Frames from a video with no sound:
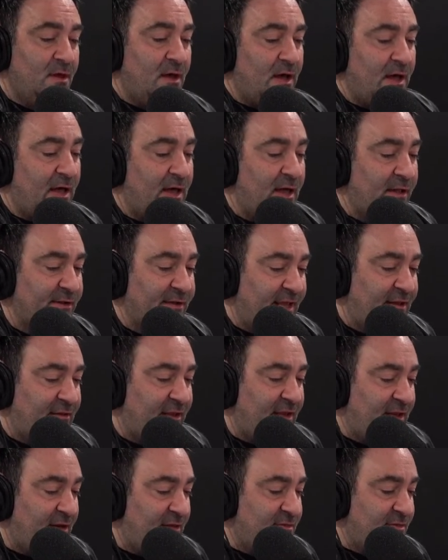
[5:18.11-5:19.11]
Uh,
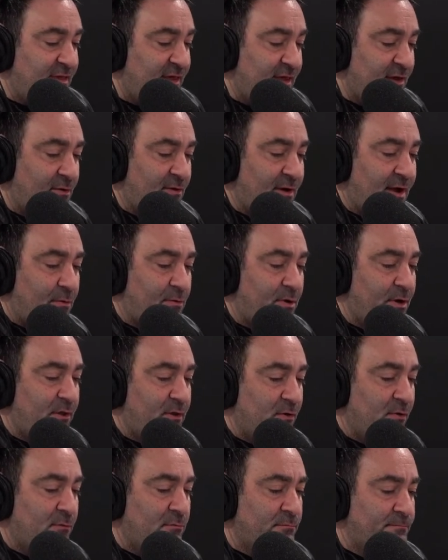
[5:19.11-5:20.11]
Nadine is here. How are
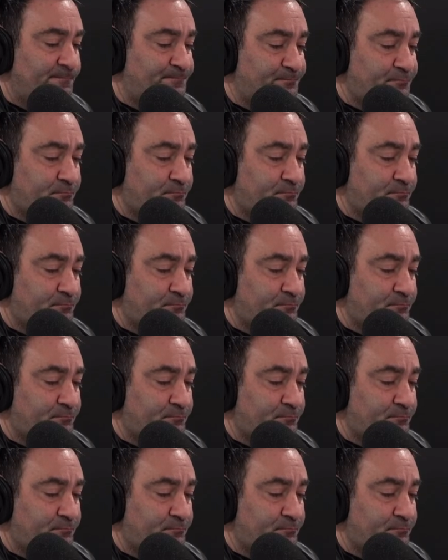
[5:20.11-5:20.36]
you?